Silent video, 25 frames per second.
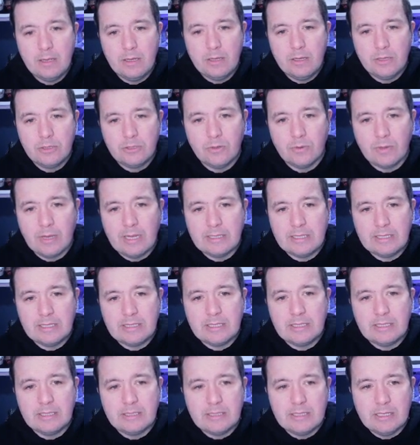So guys, as you
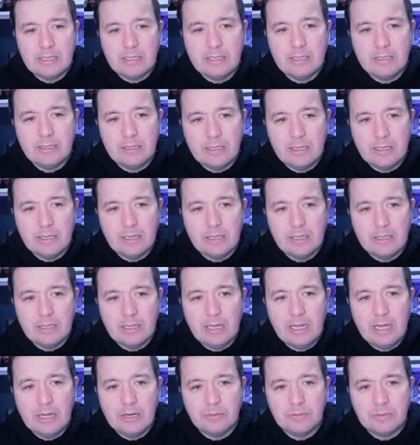can see, the uh, the
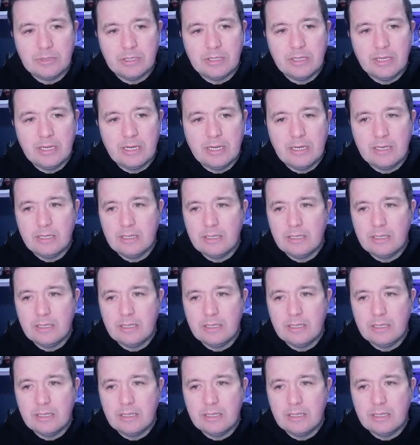lineups are there.